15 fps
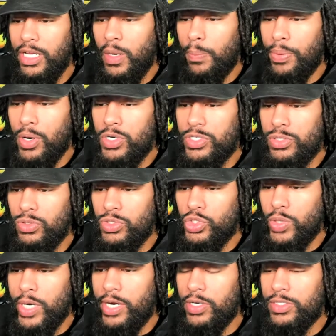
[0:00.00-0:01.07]
A personal
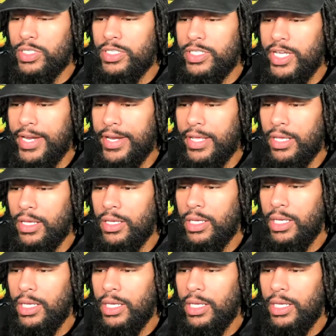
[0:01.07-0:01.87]
trainer to Diddy